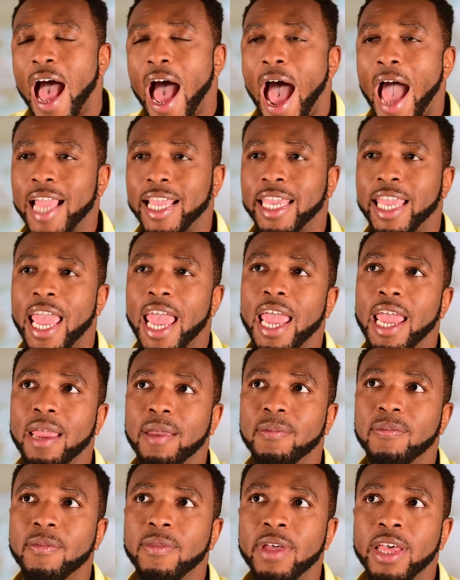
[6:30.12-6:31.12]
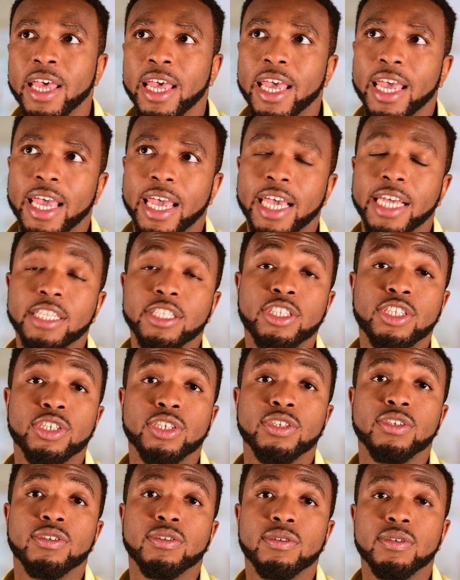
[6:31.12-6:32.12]
I came
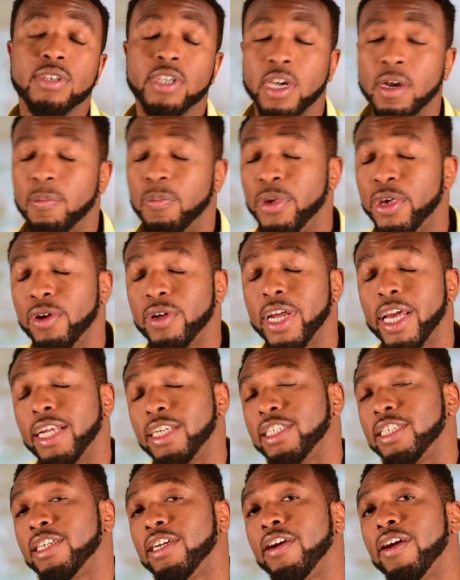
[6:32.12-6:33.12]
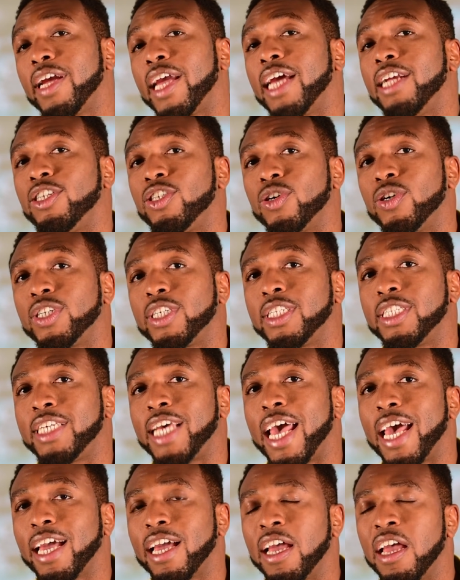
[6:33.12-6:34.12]
into computer engineering at Georgia
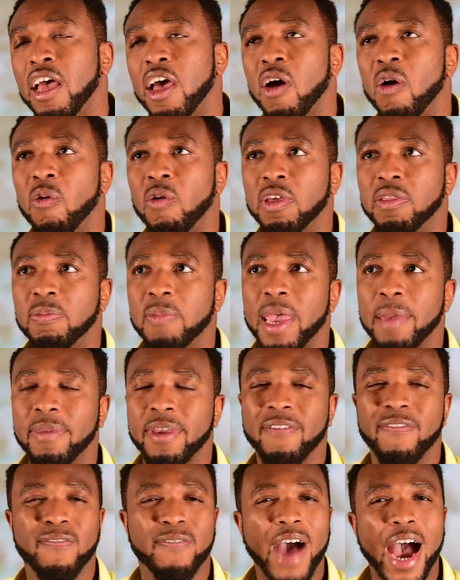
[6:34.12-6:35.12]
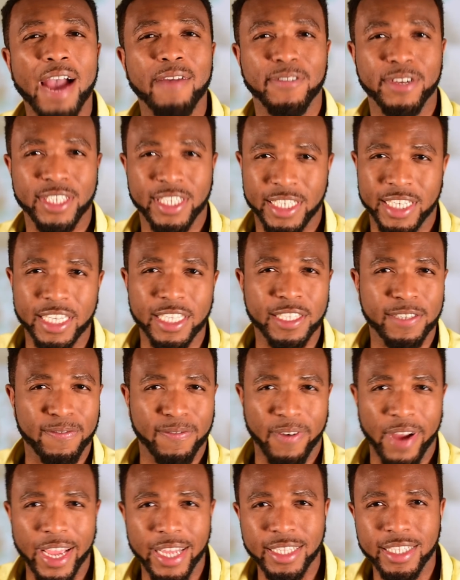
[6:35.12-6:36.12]
Tech with maybe 5 or 6
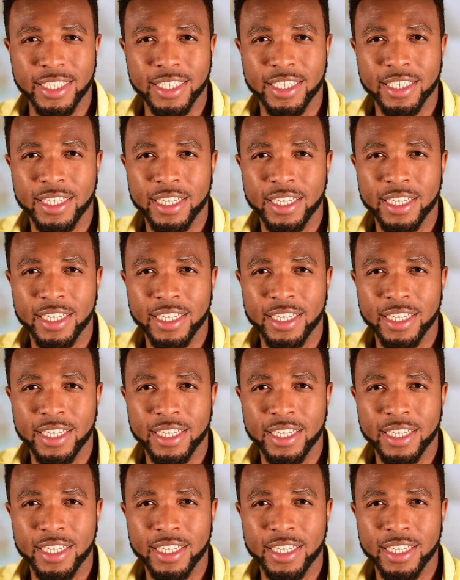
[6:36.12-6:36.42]
friends